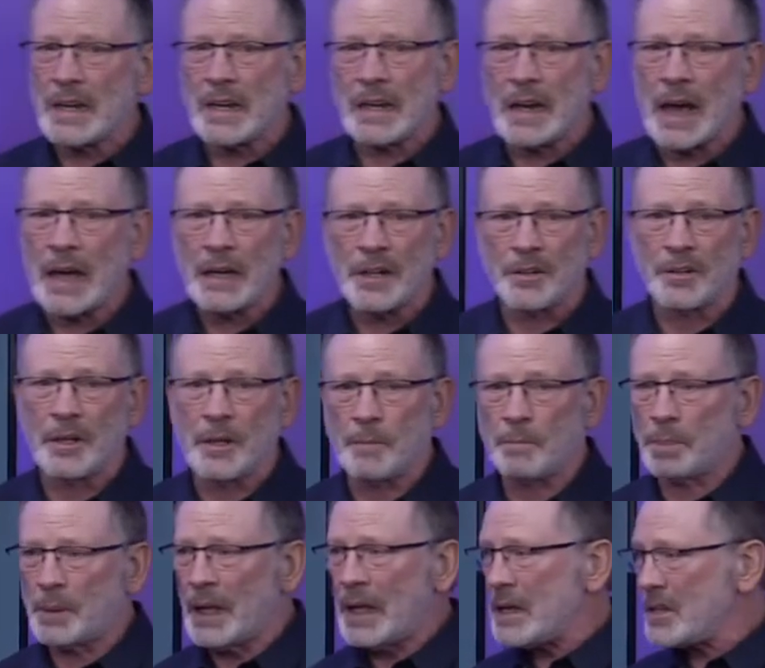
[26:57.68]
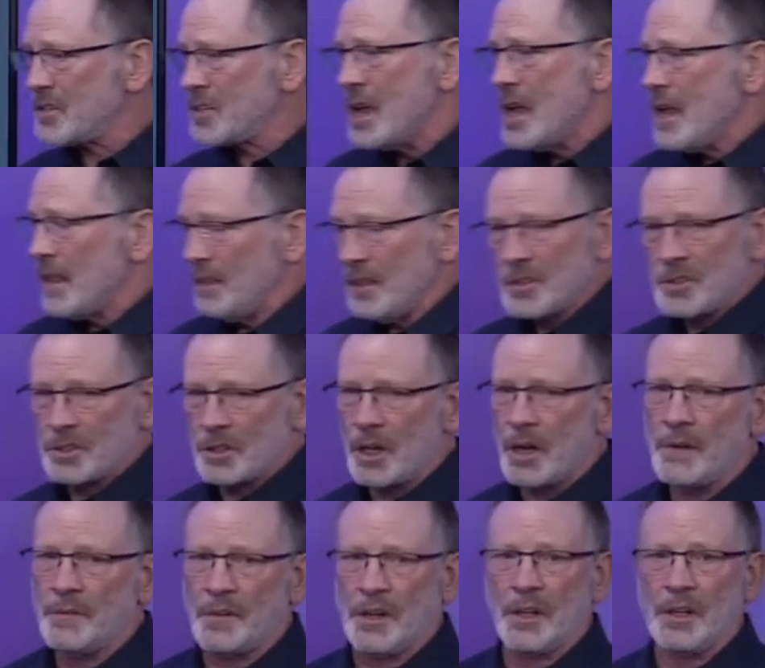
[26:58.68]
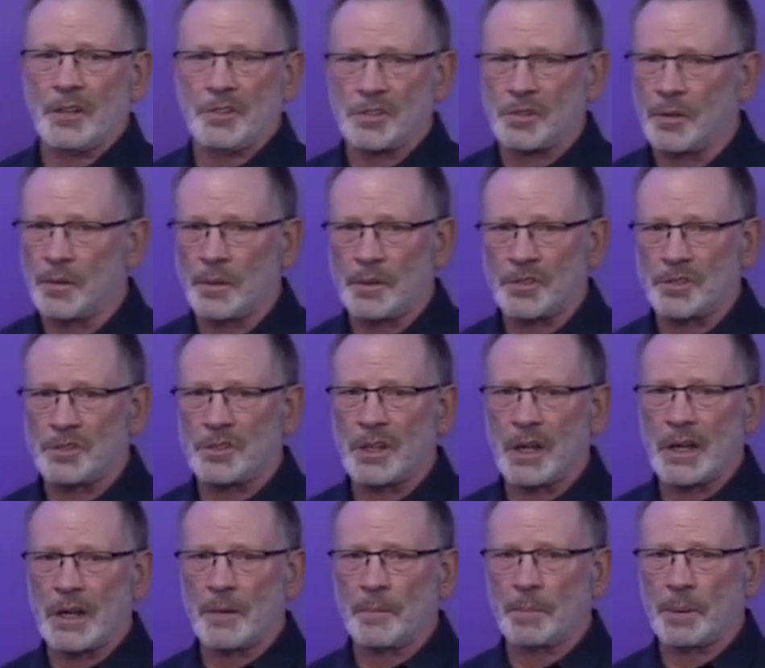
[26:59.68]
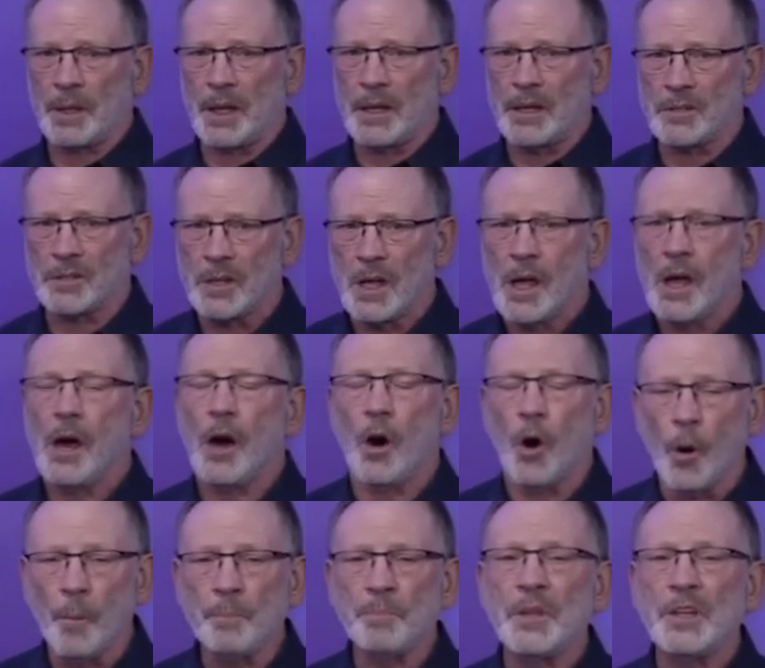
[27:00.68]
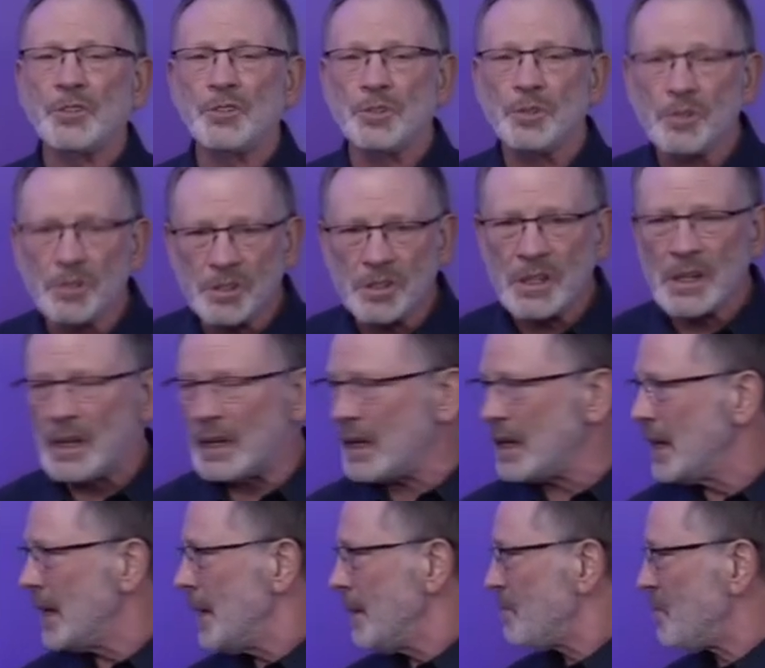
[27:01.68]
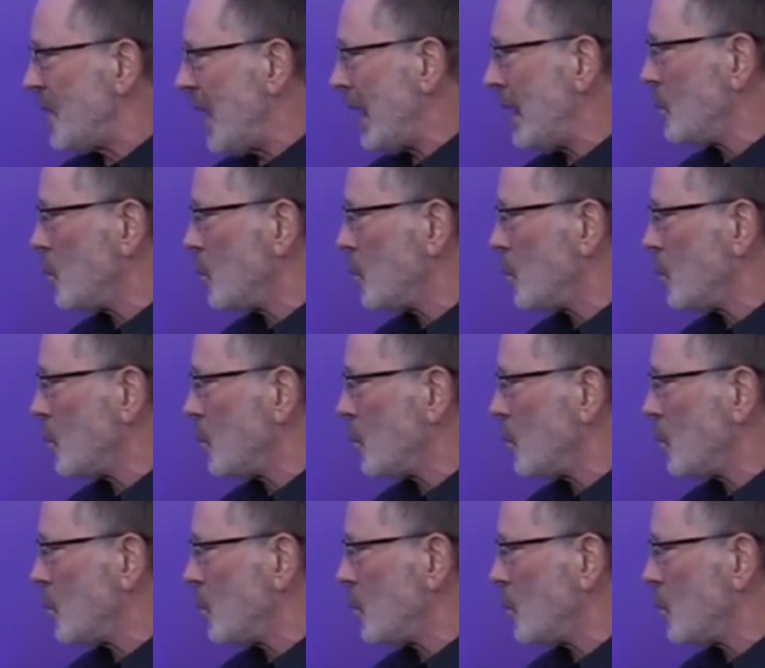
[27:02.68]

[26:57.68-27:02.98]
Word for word: night are in place, this covenant is going to stay in place. Hope that you see that,